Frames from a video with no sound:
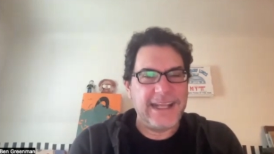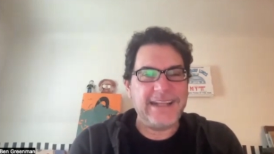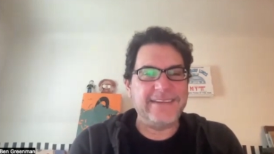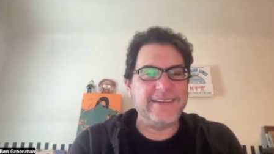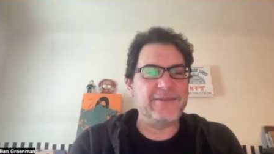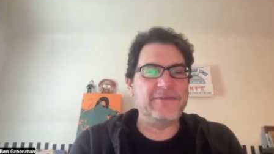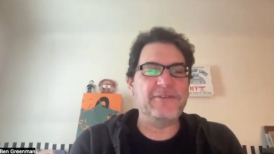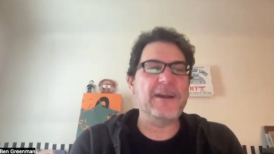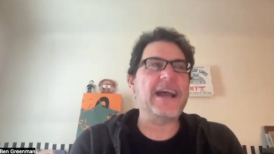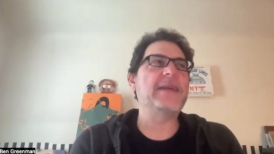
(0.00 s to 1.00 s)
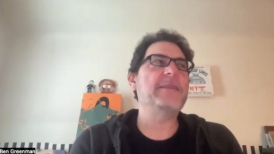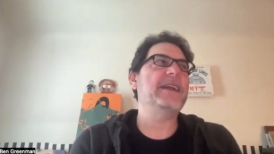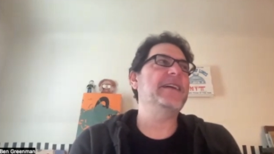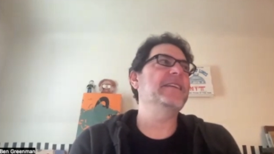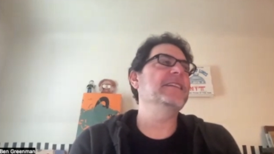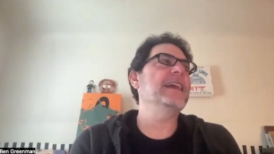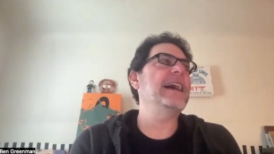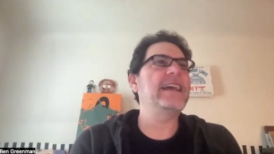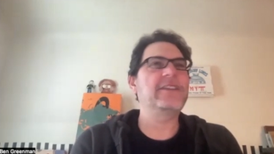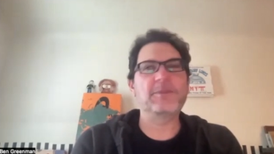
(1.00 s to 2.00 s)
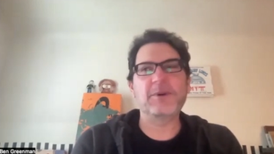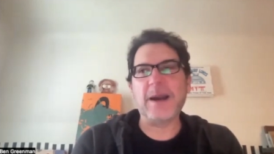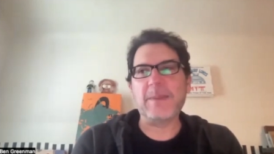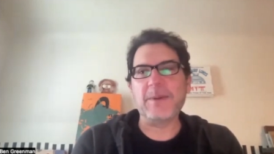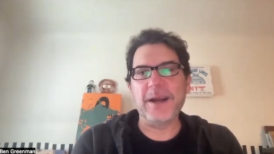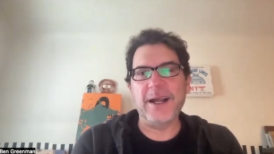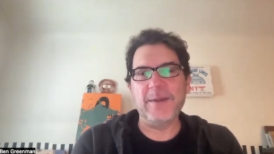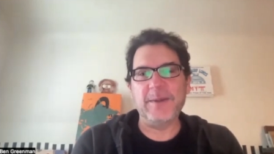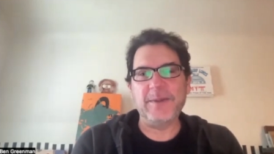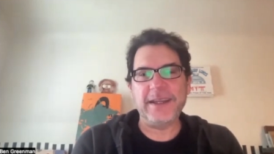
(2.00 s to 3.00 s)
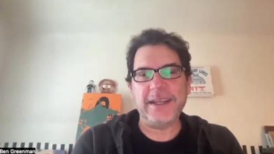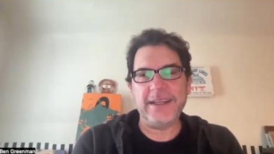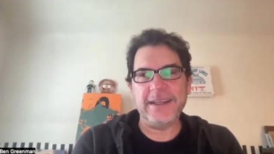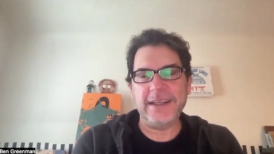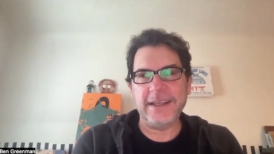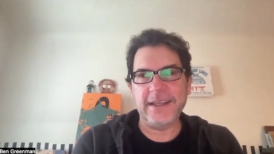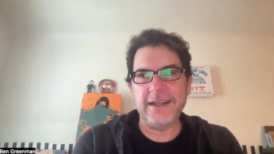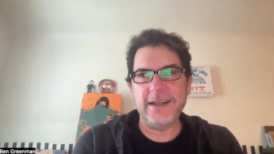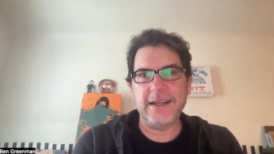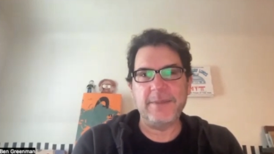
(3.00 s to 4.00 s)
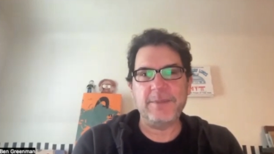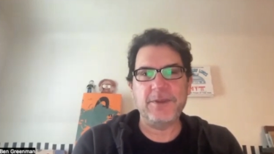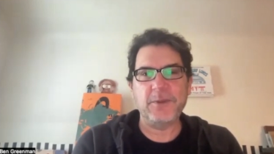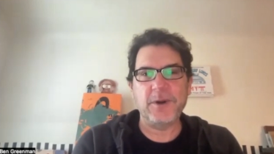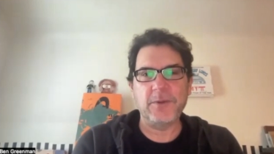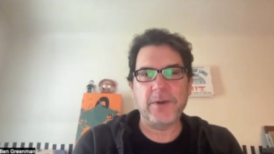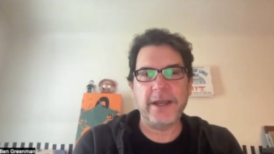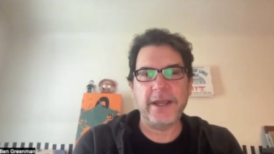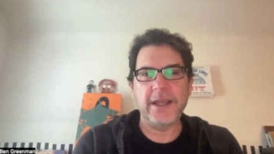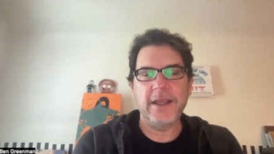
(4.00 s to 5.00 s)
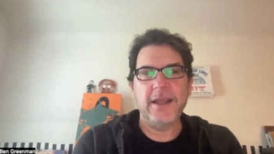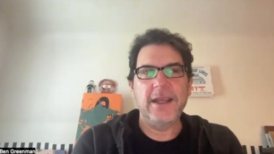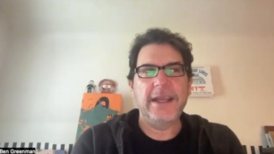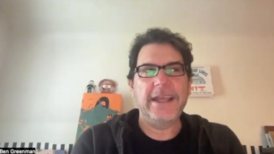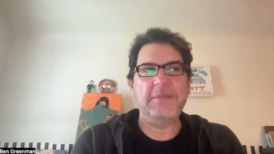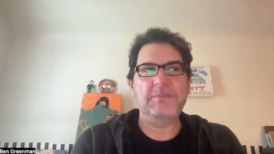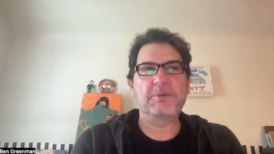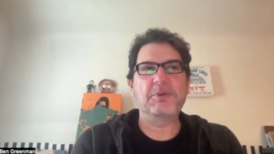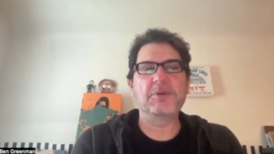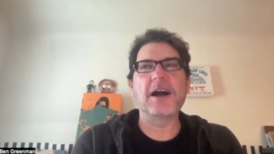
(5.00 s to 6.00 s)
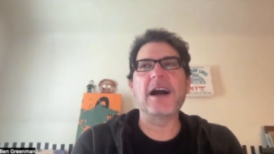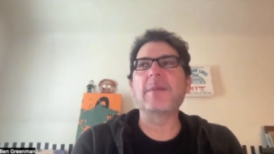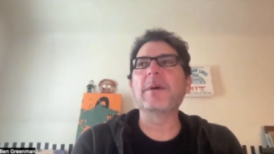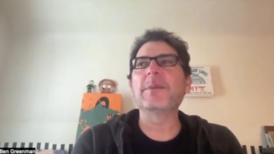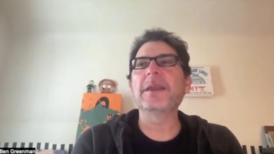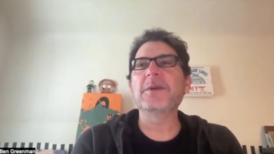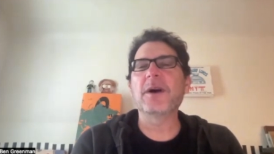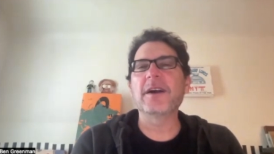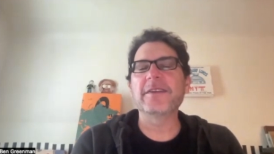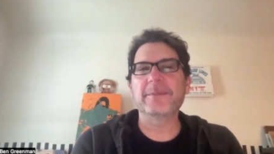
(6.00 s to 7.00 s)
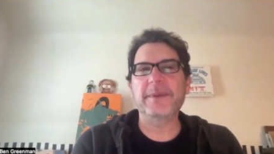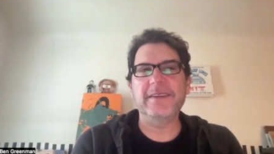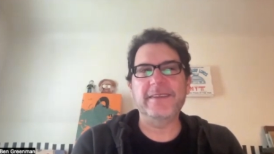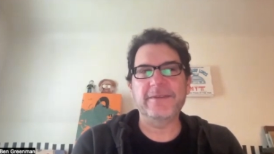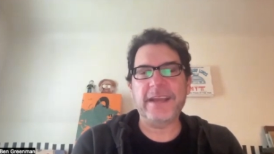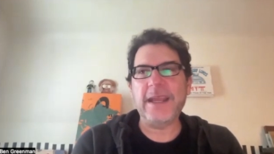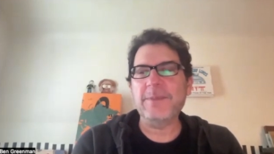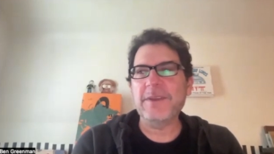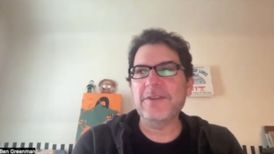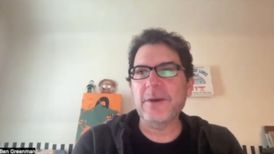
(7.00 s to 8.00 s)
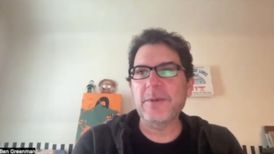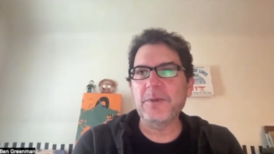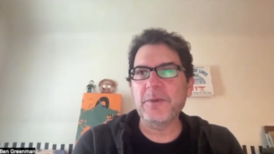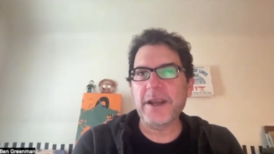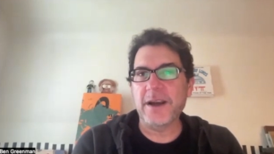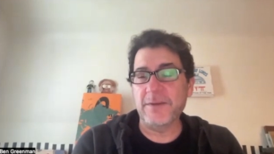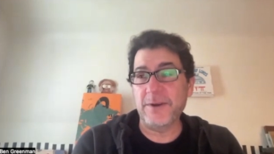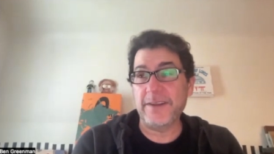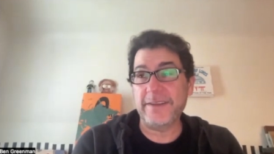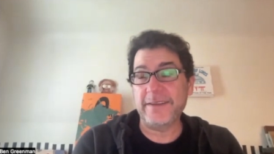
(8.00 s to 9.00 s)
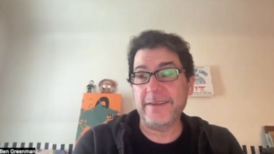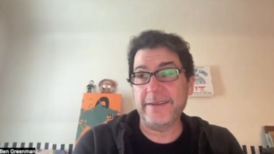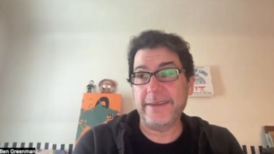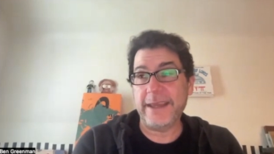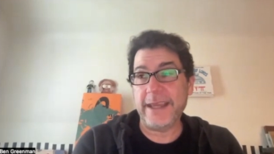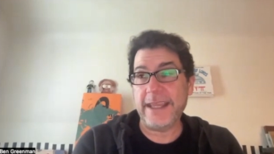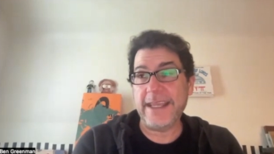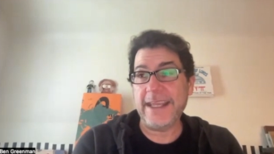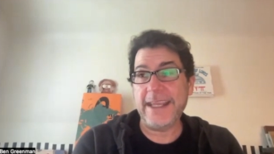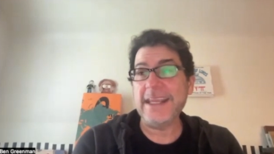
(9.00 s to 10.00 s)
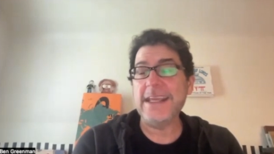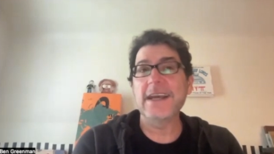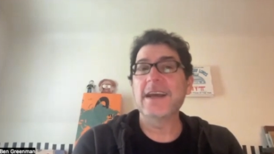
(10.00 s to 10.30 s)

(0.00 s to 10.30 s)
it's this fragment on the last proper album that he did on Aput the One Way. It probably was a piece of tape that someone recovered at the thing. He he